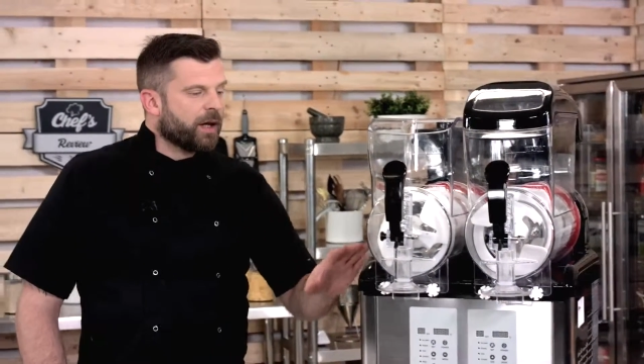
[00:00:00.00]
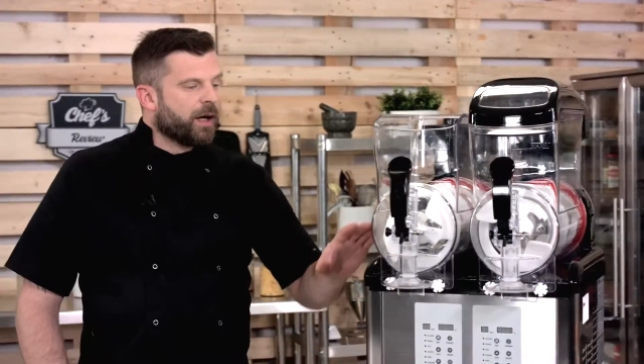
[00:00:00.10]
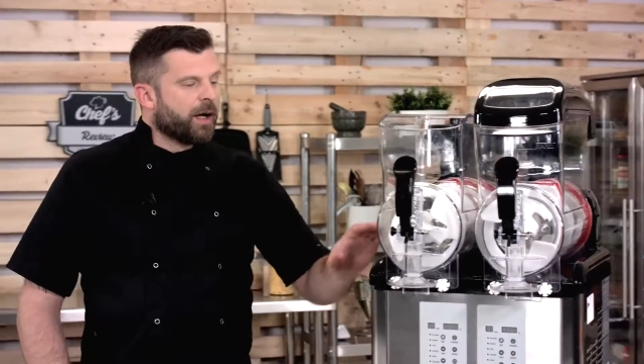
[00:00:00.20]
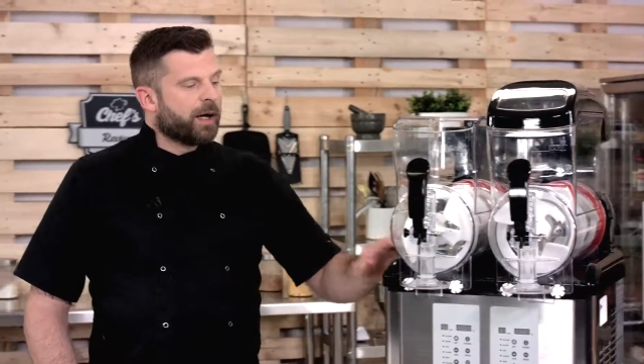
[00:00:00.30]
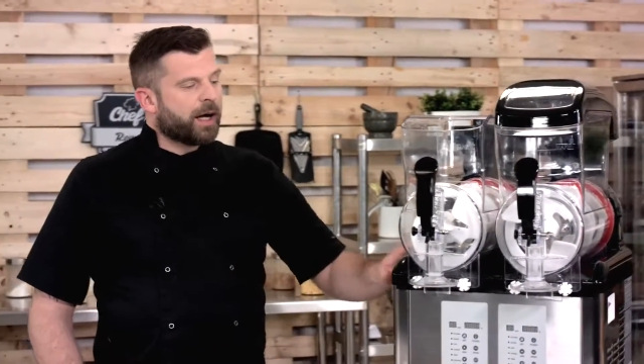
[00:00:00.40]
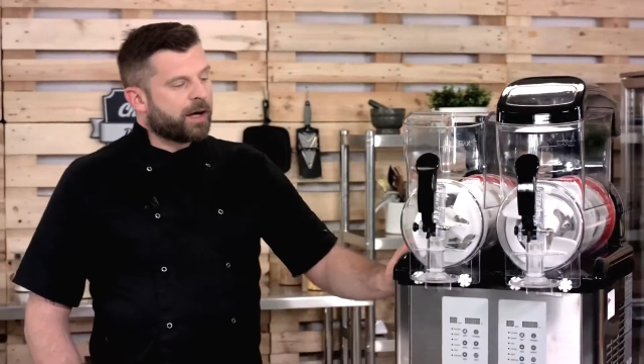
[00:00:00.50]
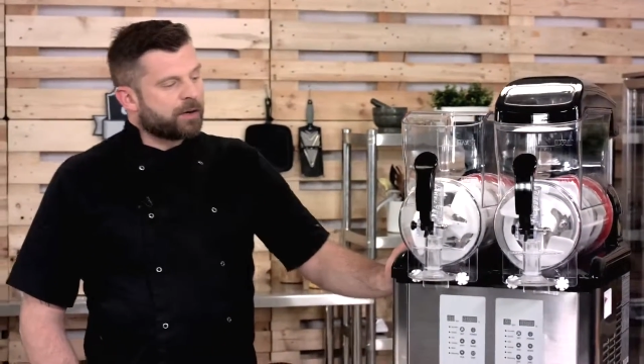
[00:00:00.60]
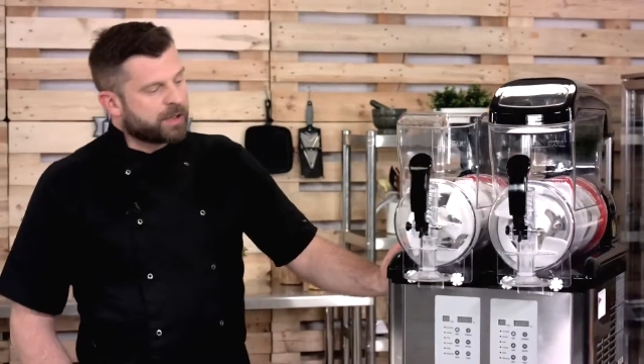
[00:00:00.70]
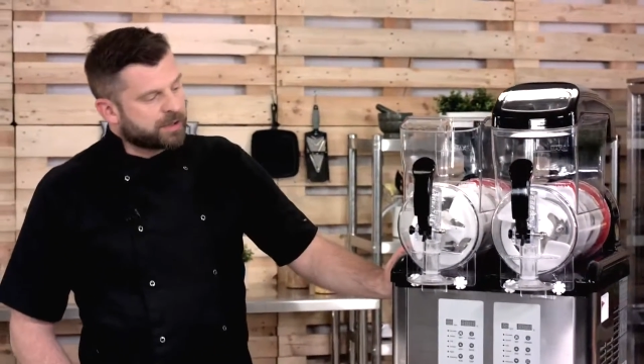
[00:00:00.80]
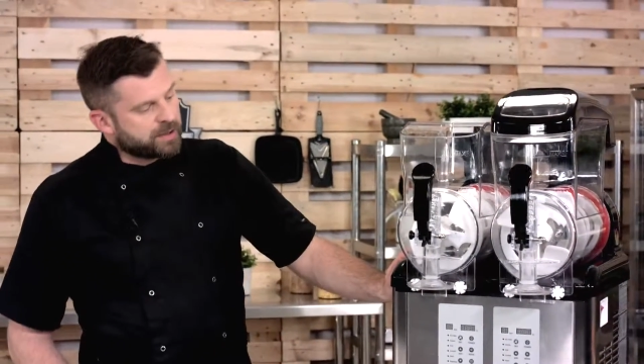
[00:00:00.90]
I
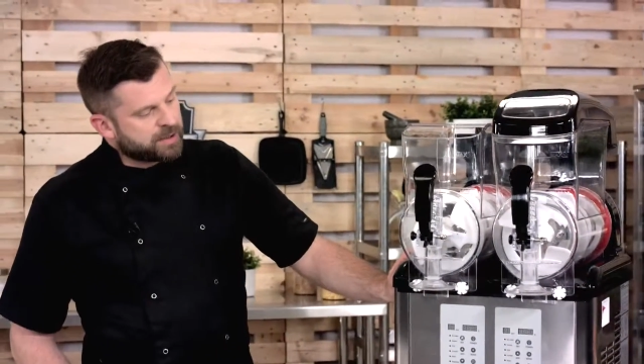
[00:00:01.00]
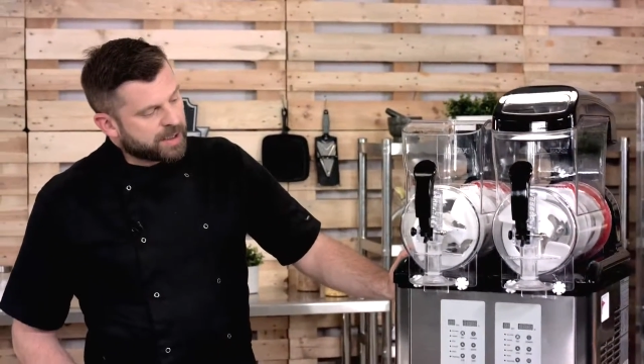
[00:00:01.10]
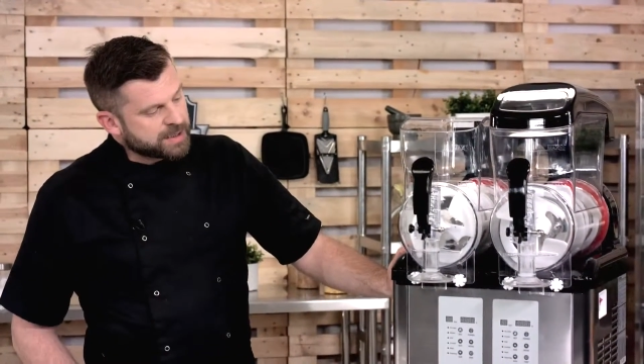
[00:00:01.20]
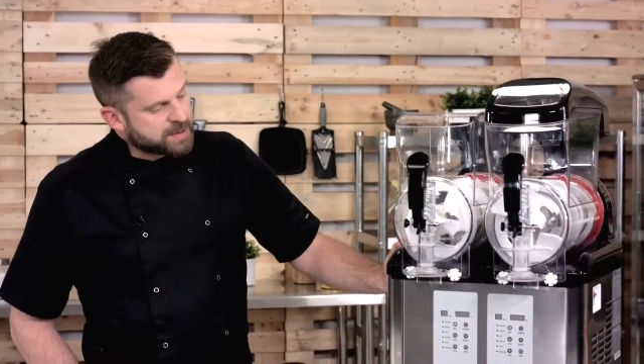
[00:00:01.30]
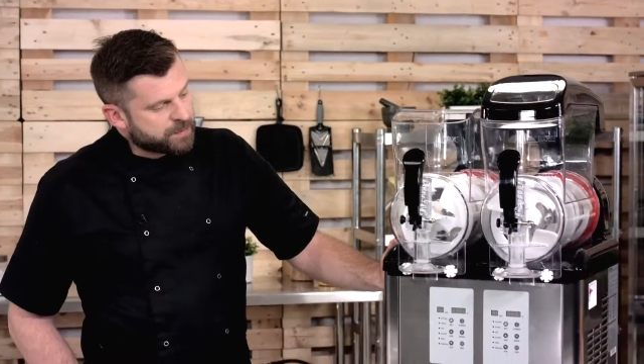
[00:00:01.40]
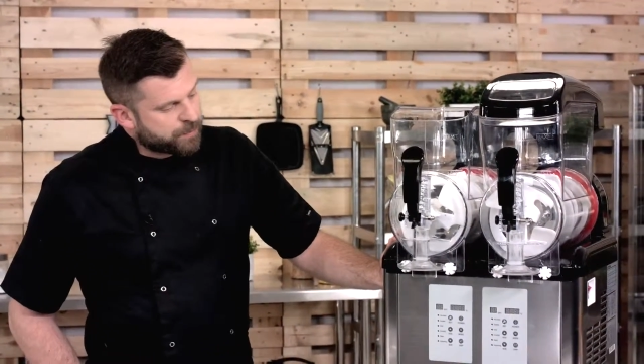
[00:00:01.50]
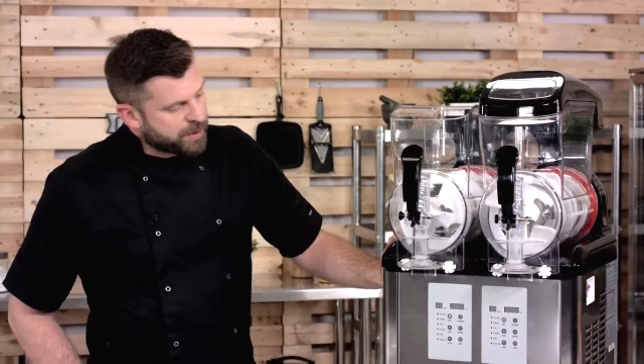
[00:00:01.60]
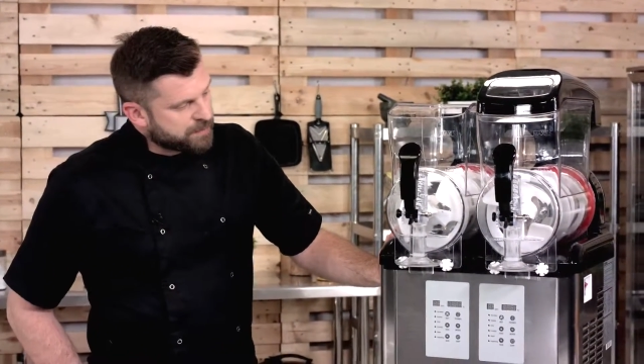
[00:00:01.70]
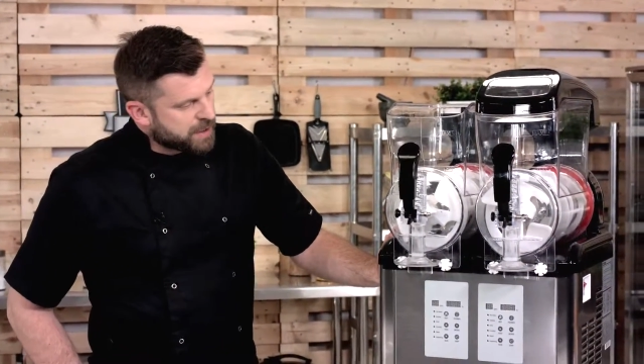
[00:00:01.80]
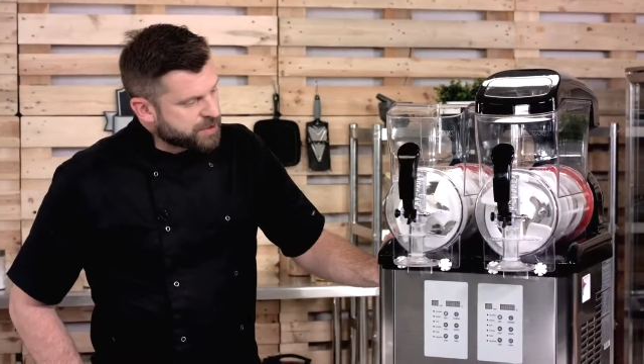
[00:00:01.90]
reckon that's
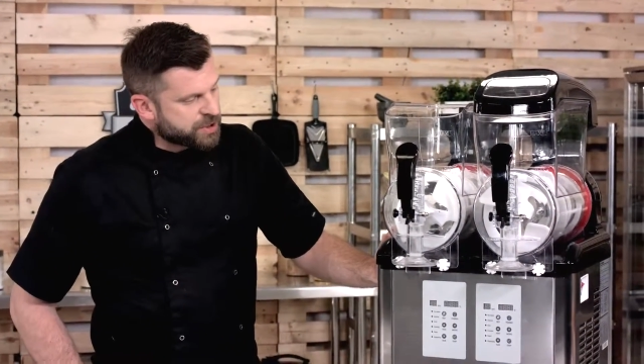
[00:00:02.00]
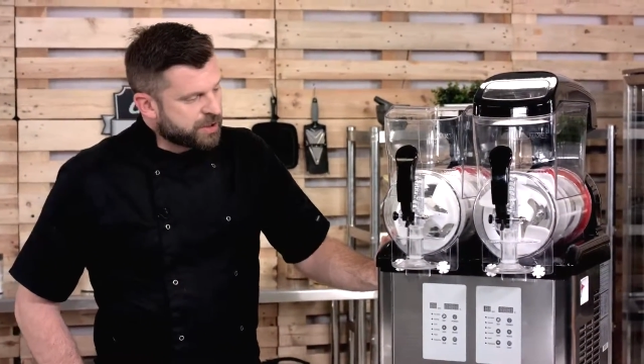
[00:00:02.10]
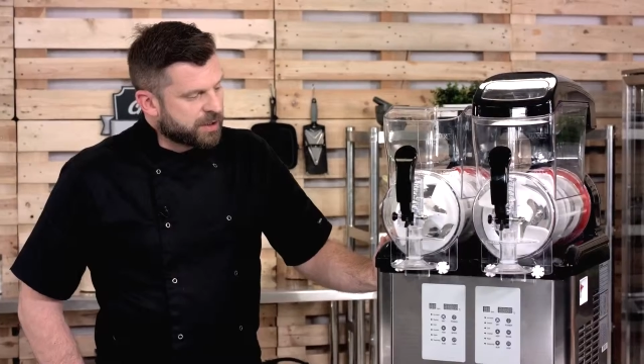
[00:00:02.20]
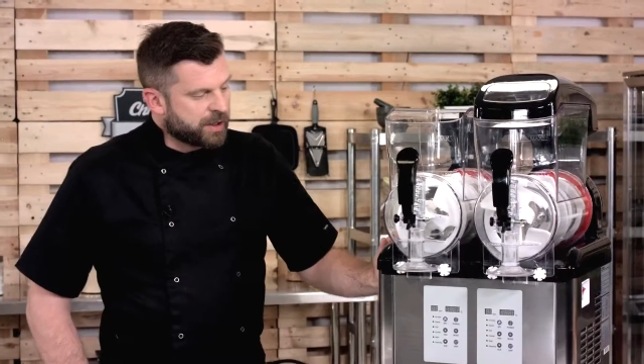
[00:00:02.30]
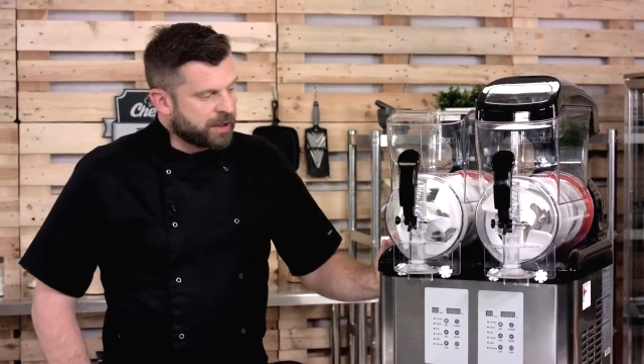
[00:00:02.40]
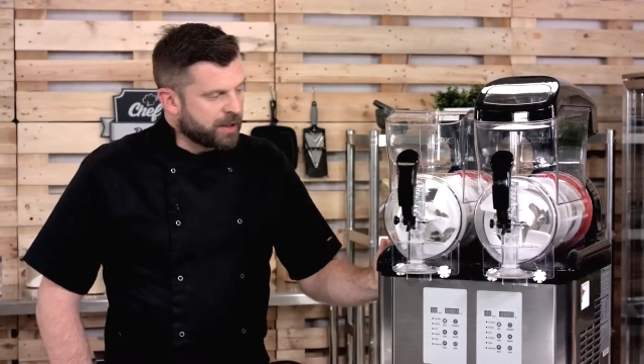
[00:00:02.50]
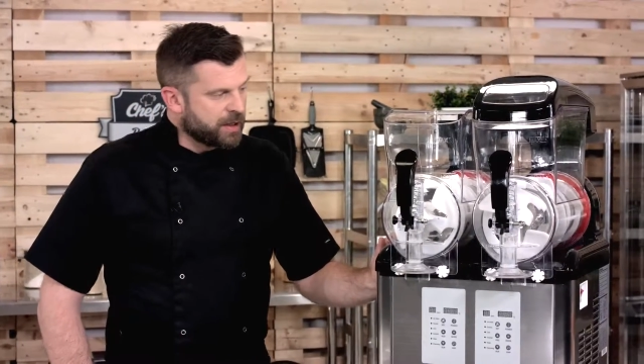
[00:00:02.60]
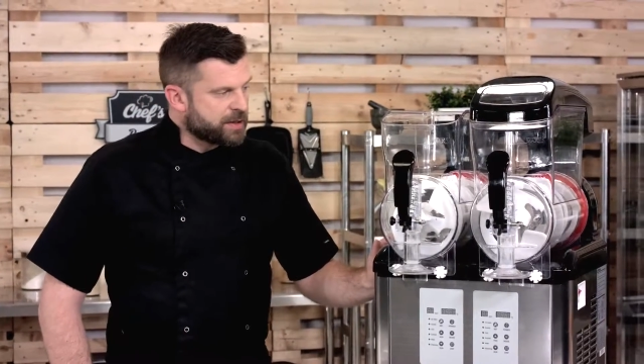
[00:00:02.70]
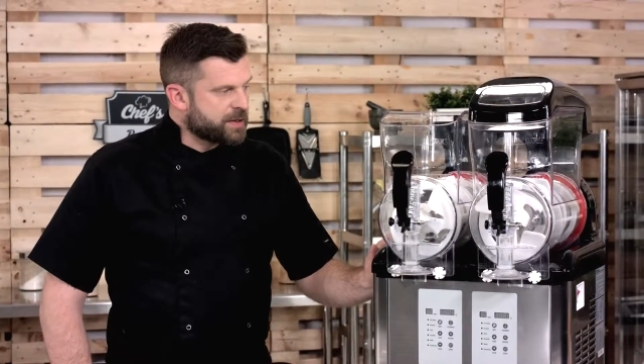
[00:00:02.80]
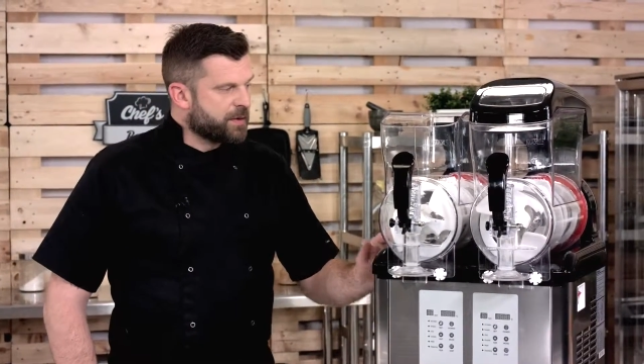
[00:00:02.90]
pretty much
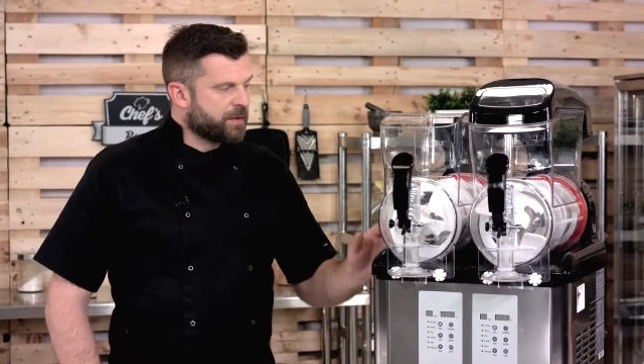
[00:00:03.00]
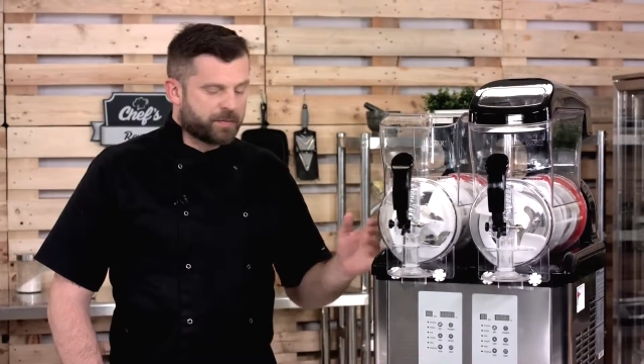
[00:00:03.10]
it.